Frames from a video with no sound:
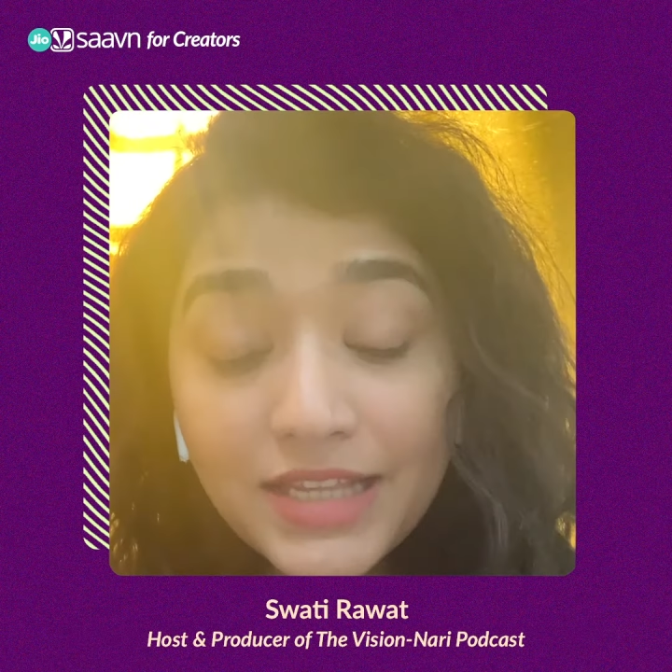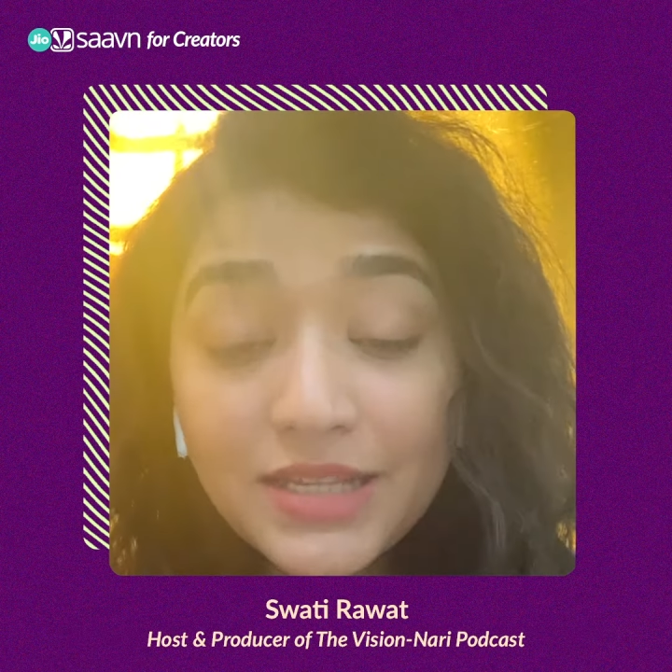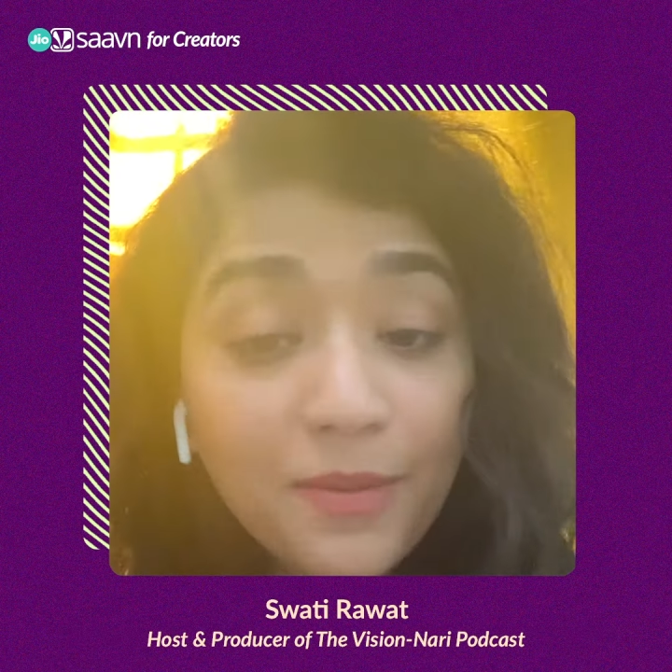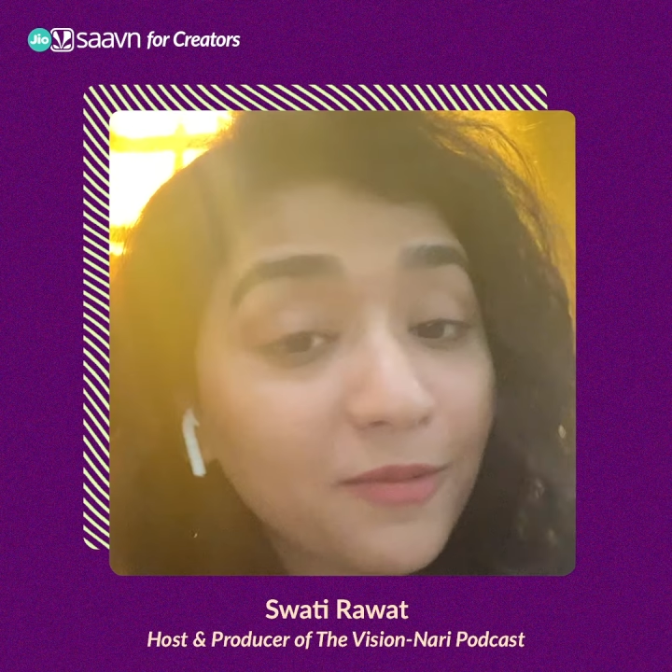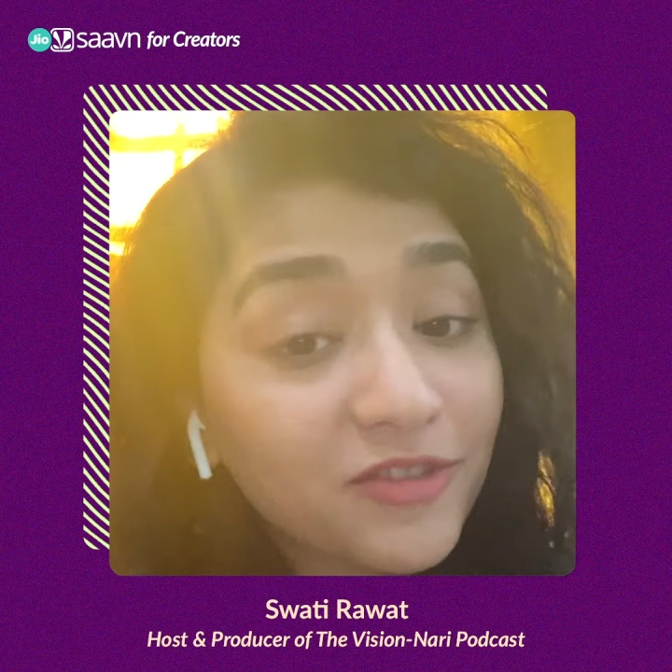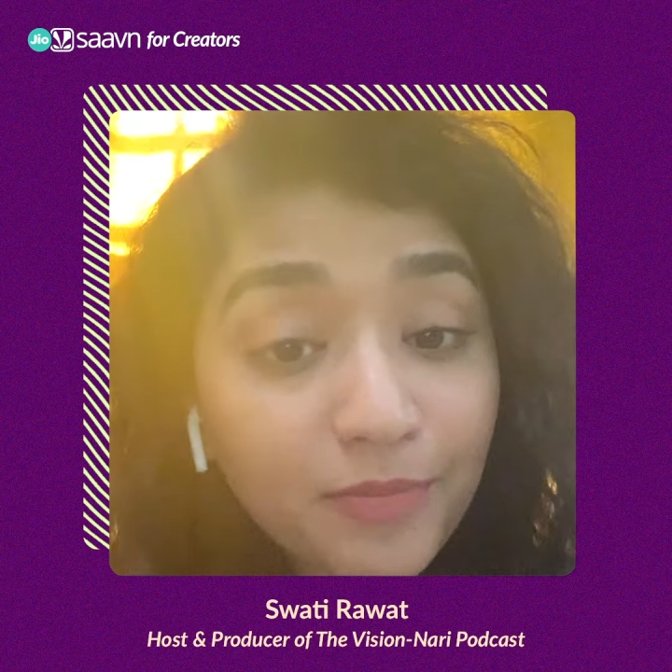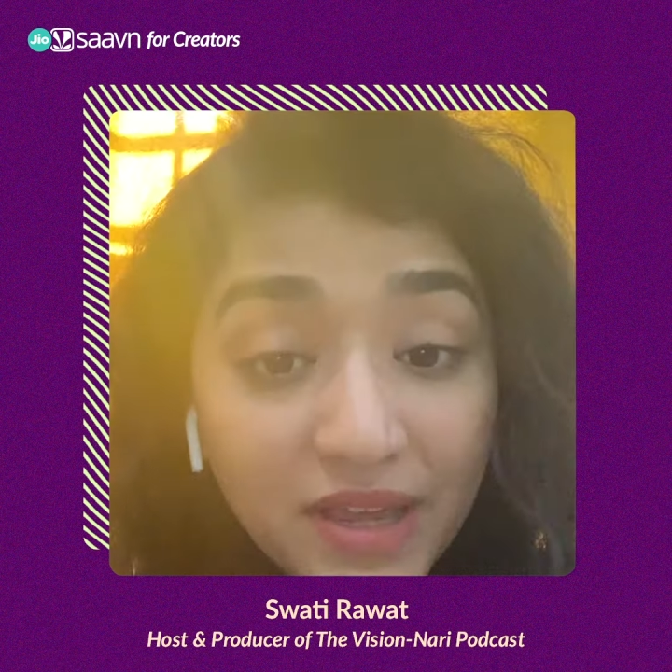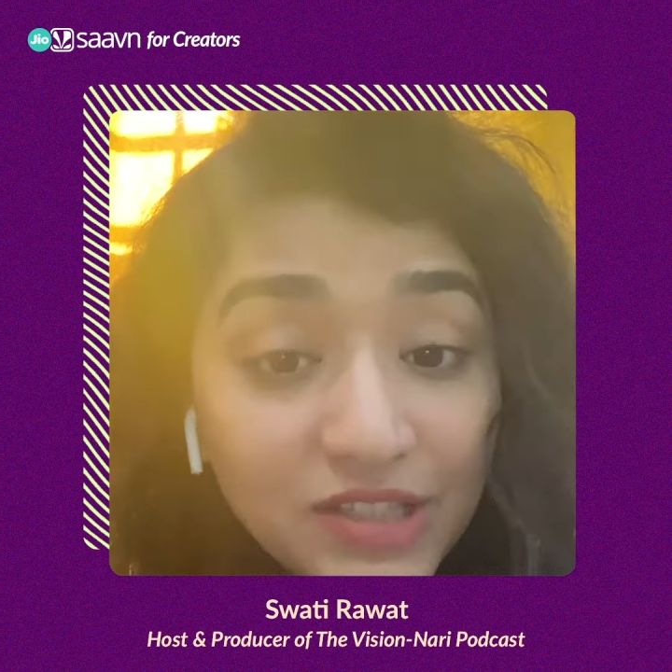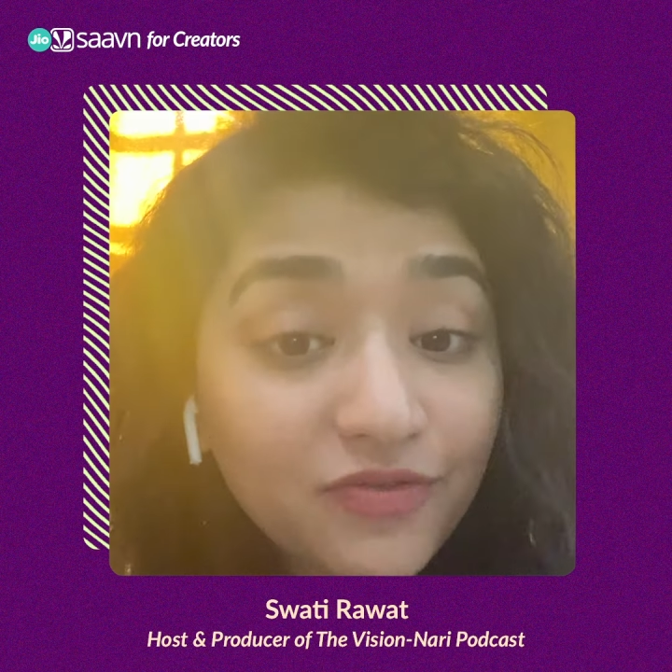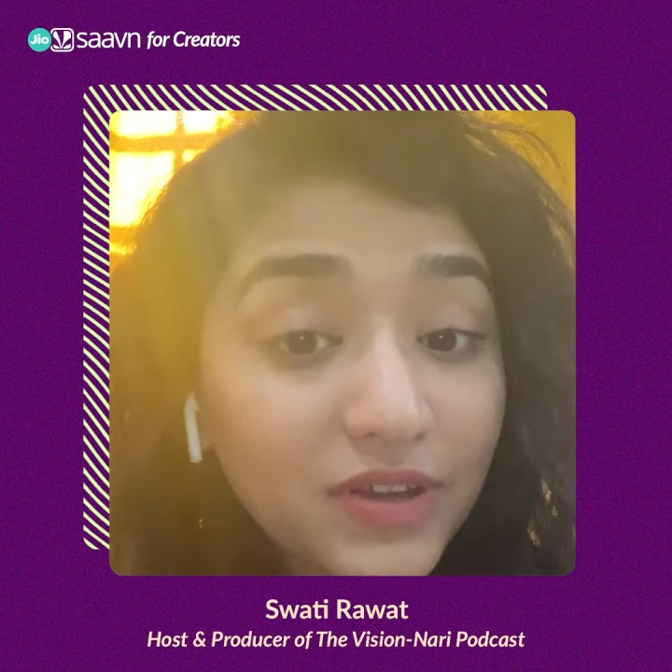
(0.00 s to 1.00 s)
Some of the
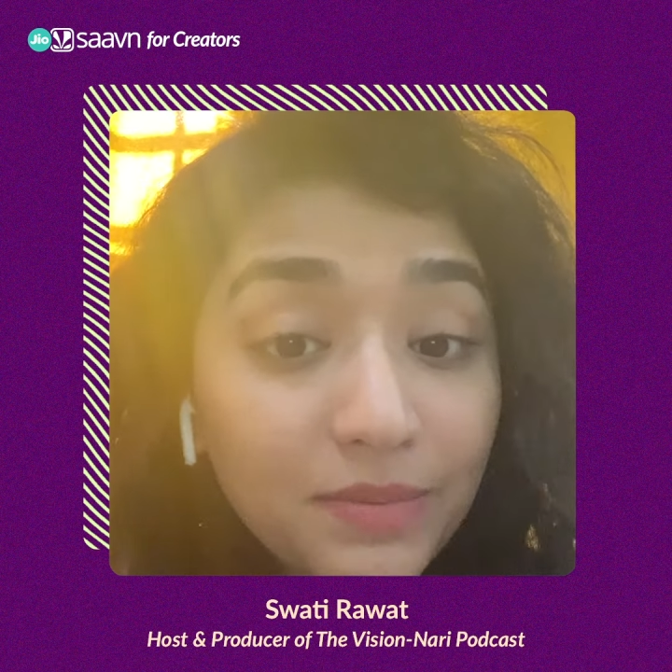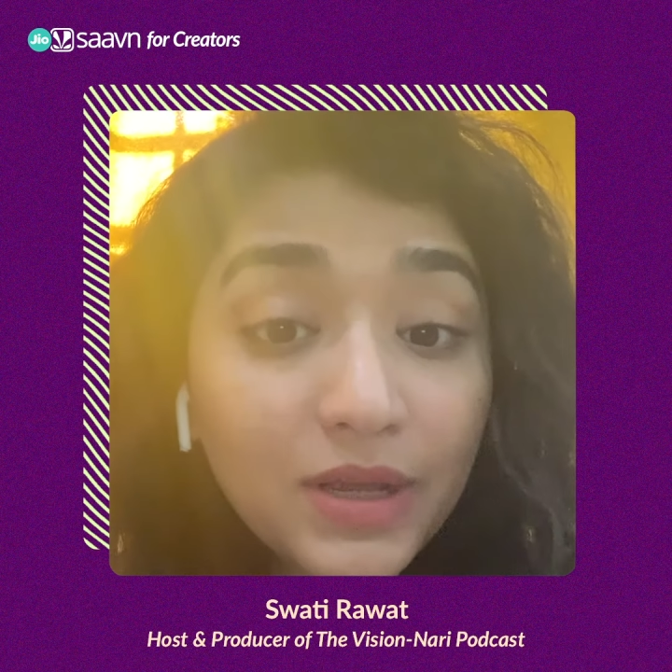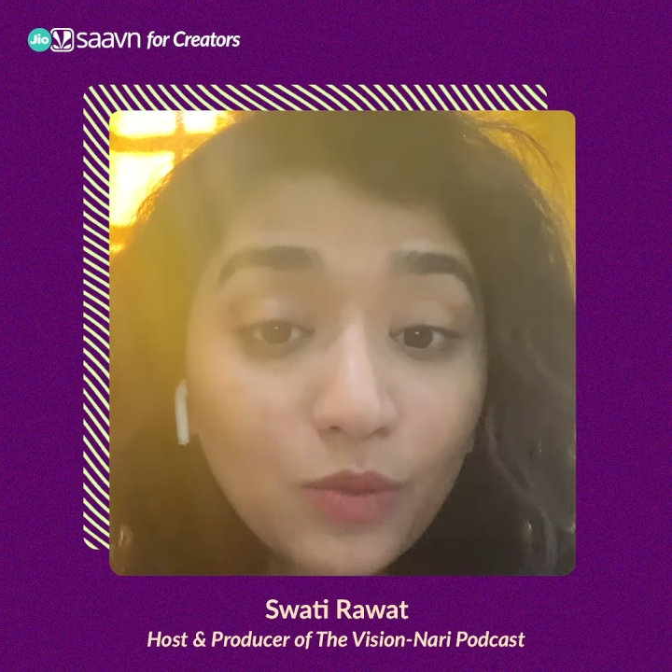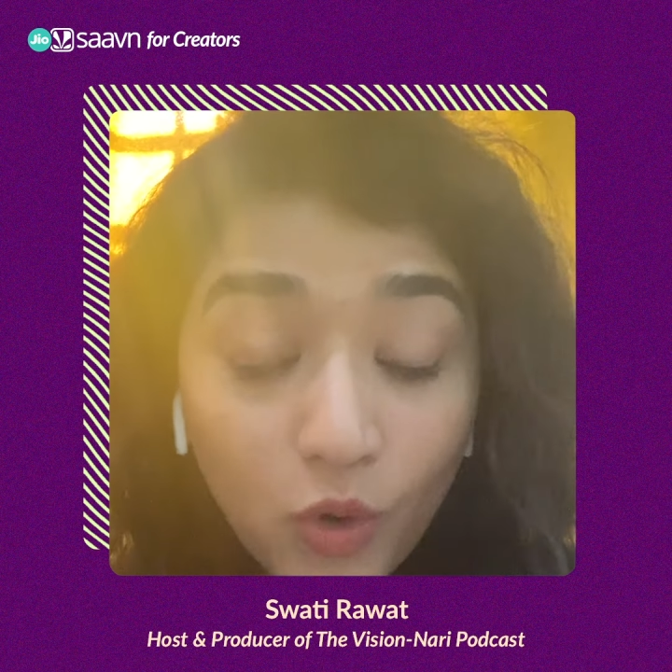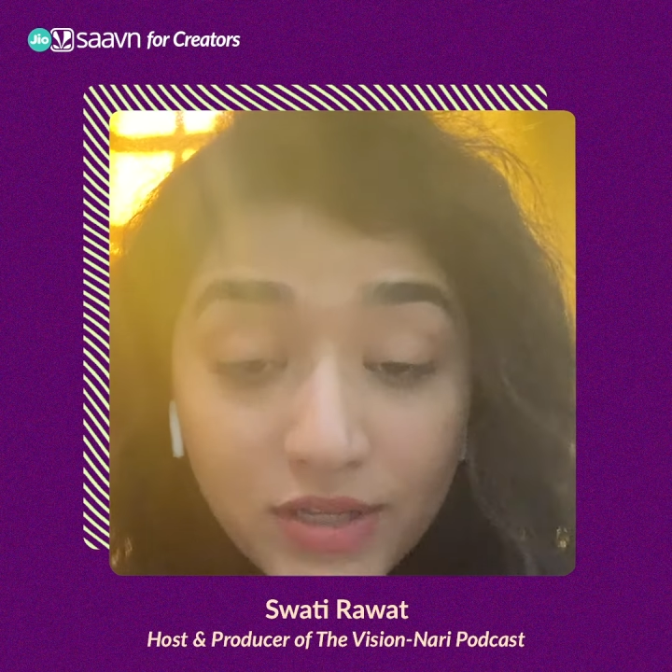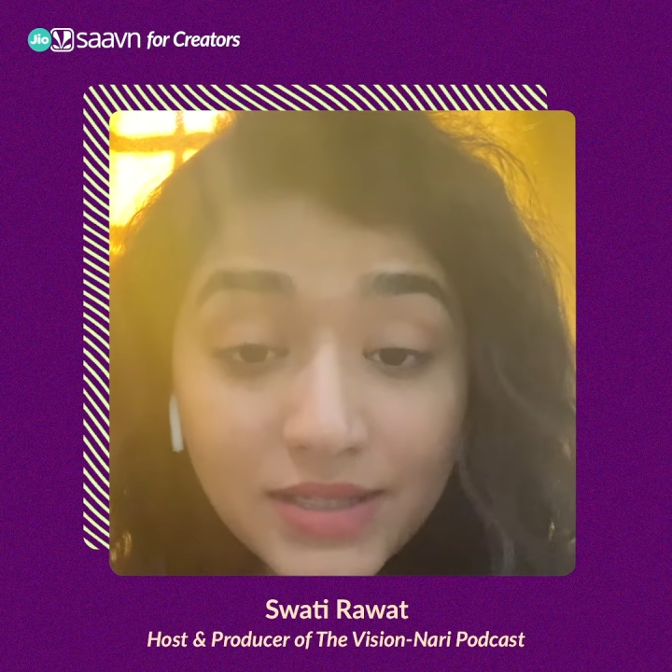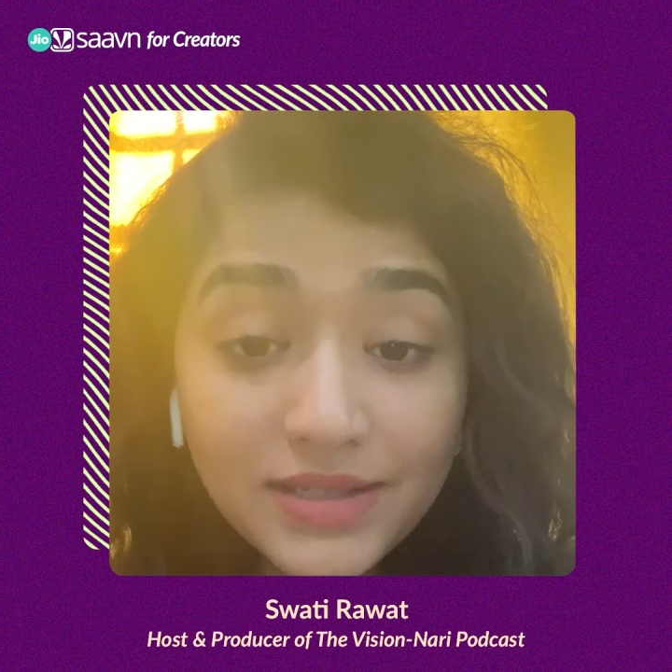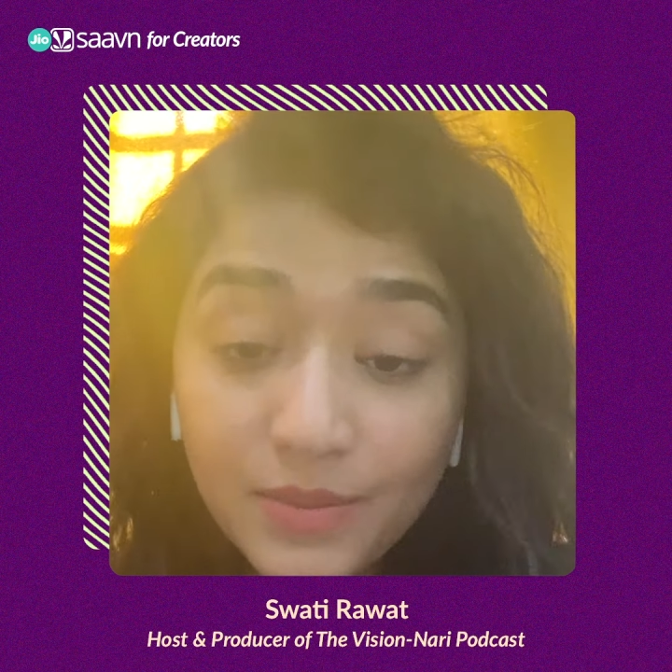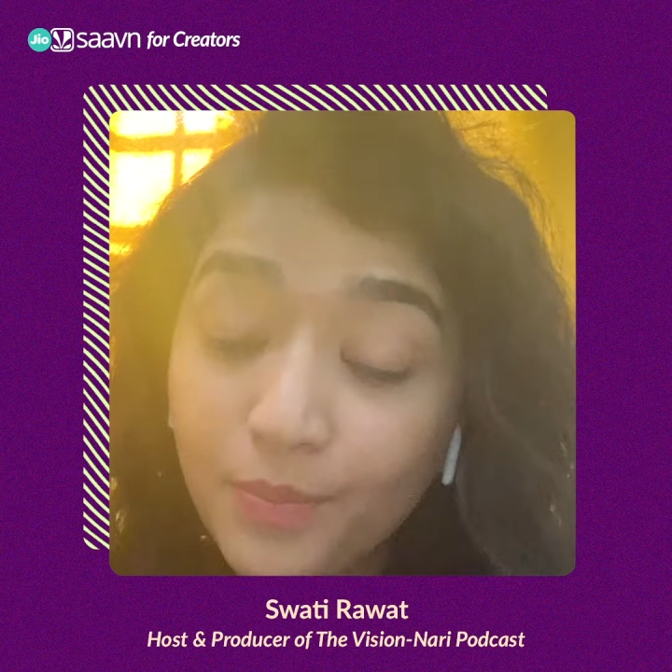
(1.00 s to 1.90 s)
best female voices in